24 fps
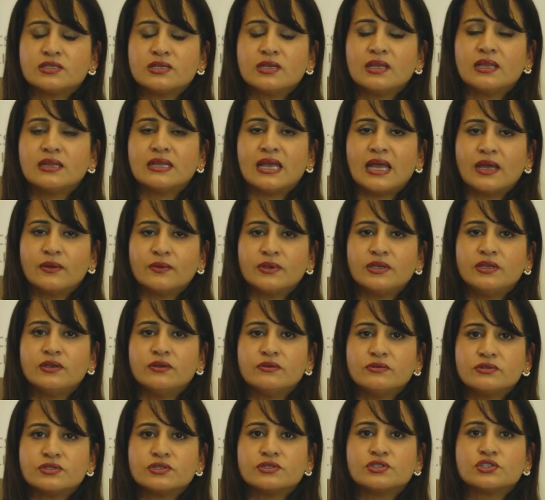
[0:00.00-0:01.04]
allowing
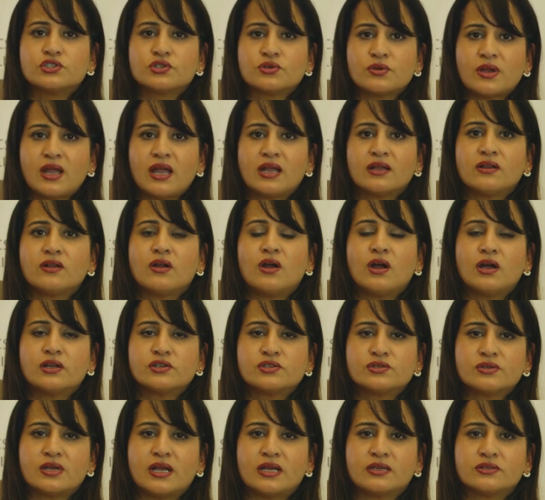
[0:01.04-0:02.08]
you to track
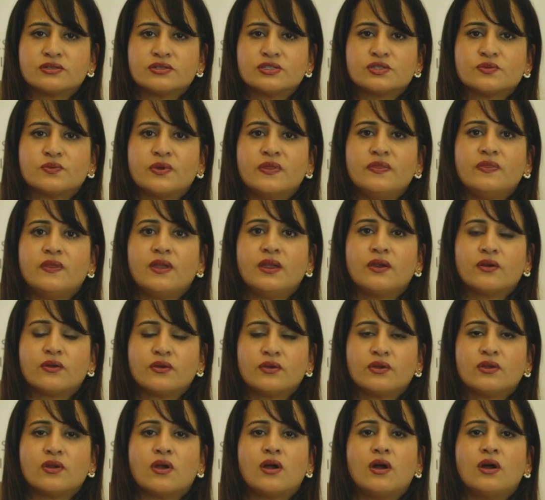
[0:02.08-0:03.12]
contractors when
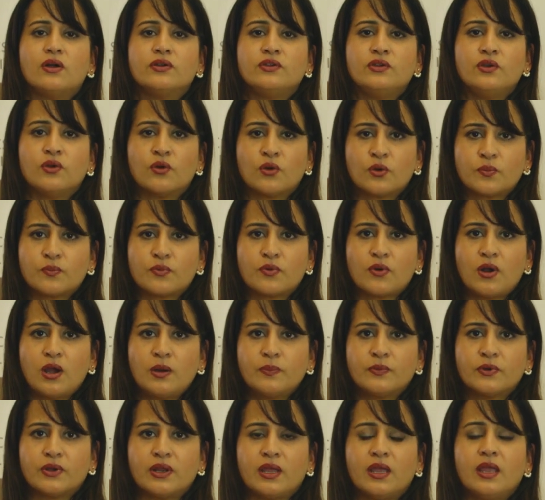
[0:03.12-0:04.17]
they're on your
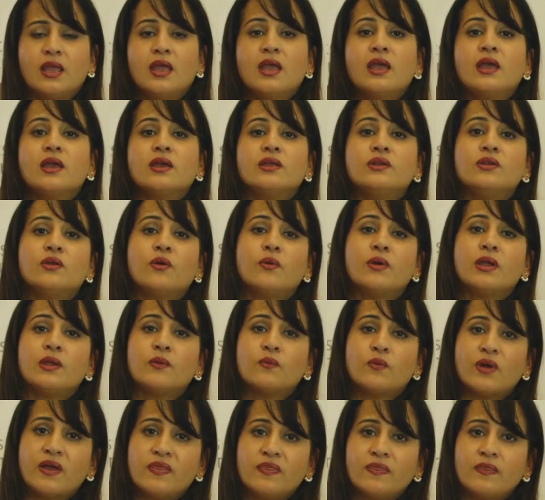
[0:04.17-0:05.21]
property,
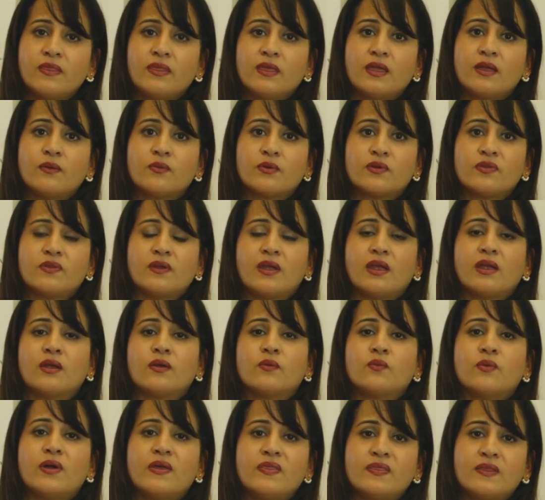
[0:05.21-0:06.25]
knowing when they were there,
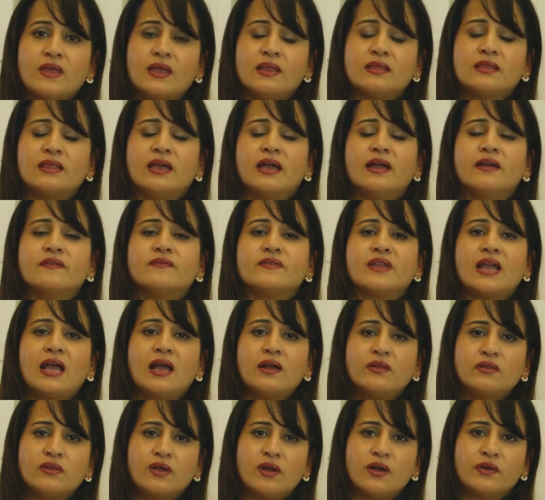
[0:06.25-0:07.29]
when they left,
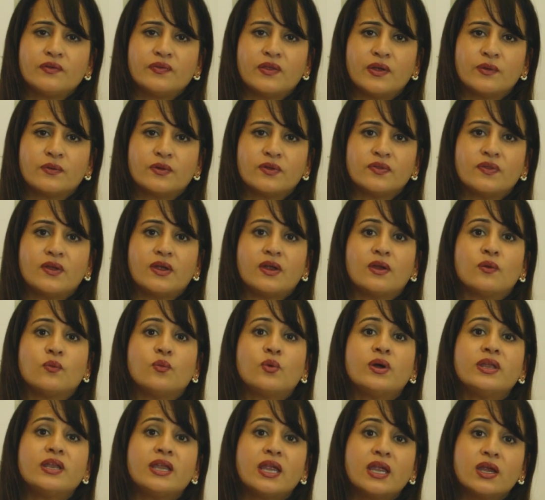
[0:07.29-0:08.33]
how long they were there,
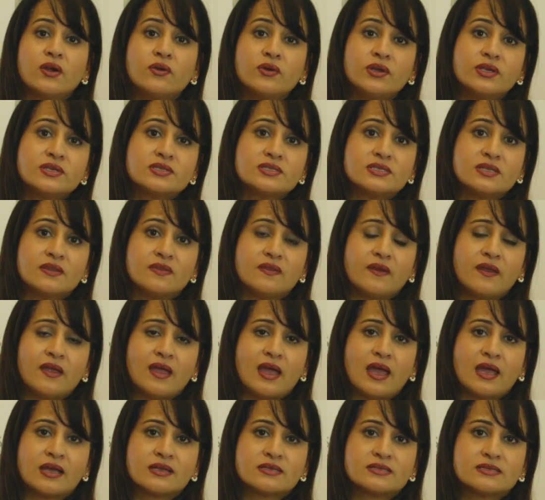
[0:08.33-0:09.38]
what areas did they
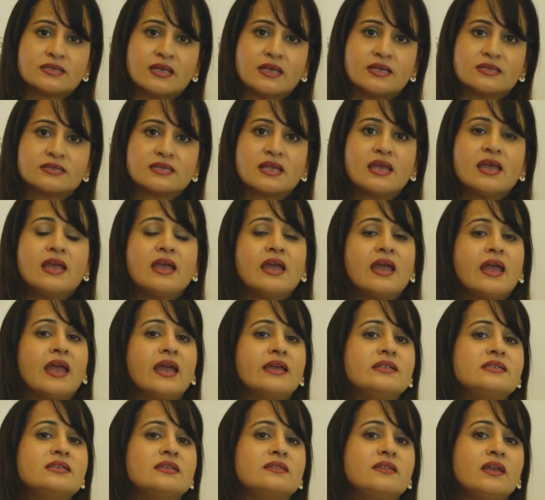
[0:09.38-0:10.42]
access,
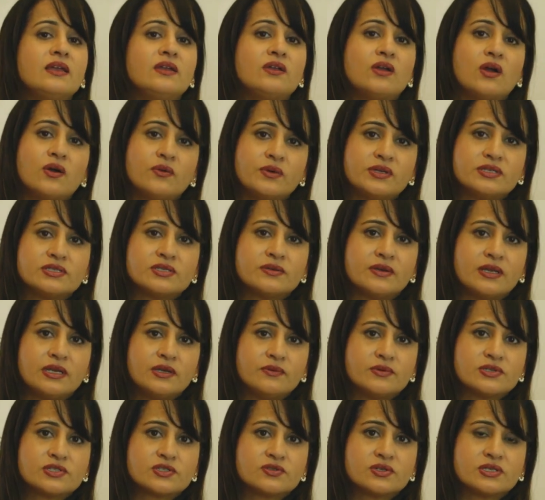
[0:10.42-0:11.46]
and did they go into
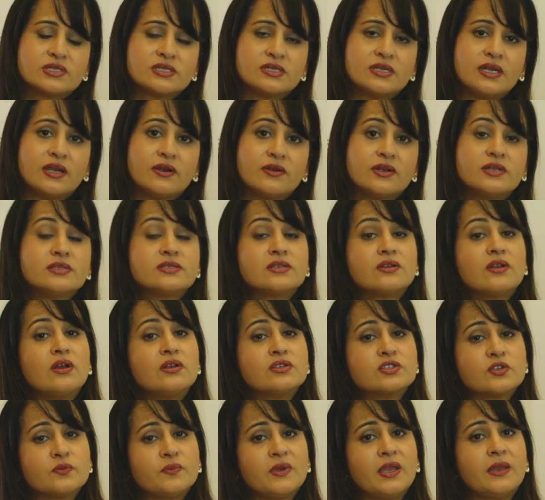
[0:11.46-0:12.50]
any restricted areas, and
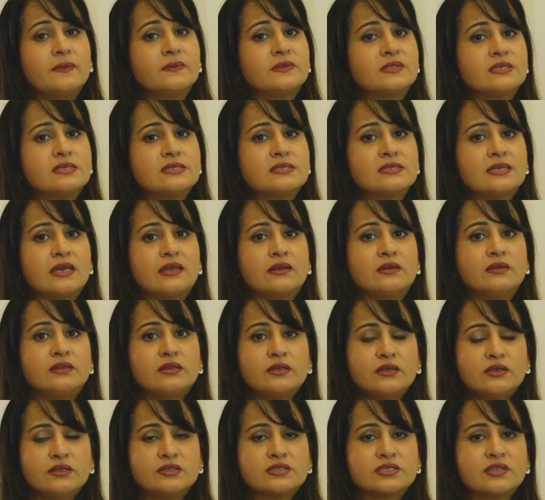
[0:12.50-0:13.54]
also be able to set
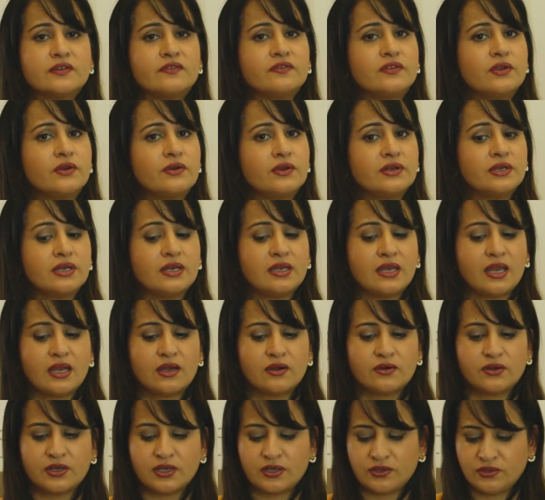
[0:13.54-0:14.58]
alerts if they're in an
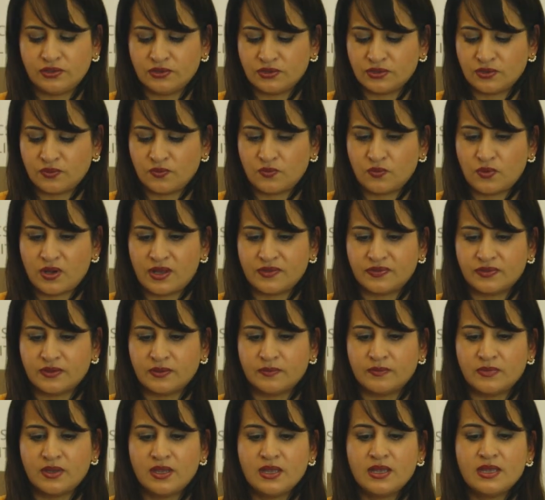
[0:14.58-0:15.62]
area you don't want
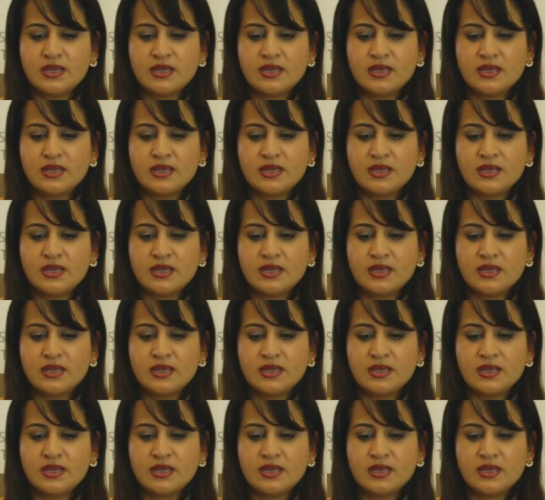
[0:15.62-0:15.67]
them